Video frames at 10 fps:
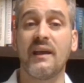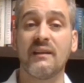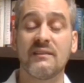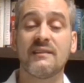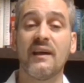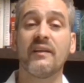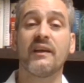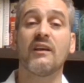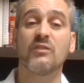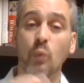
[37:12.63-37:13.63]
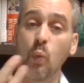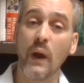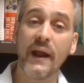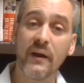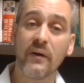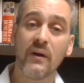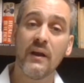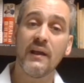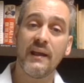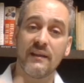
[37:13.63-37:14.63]
It's telling us where,
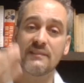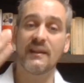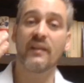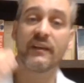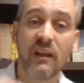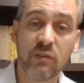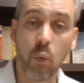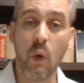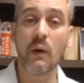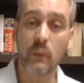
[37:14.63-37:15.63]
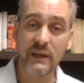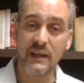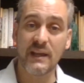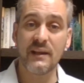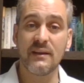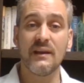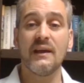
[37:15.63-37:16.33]
it's telling us what we need,